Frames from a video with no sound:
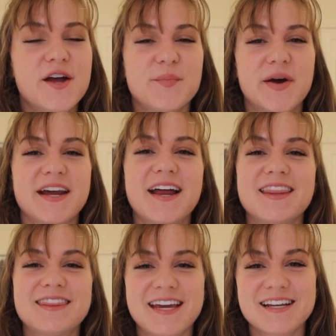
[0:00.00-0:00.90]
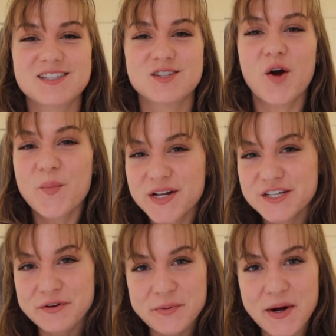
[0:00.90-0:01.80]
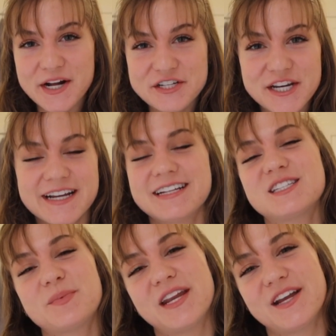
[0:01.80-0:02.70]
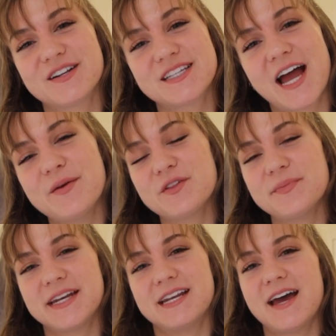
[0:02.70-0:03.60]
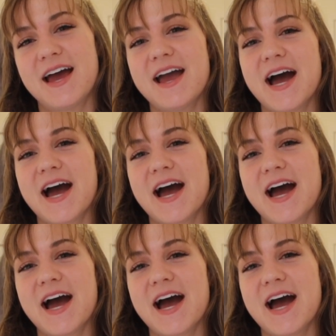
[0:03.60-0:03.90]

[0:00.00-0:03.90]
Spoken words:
But thanks so much for watching and spending your time with me today.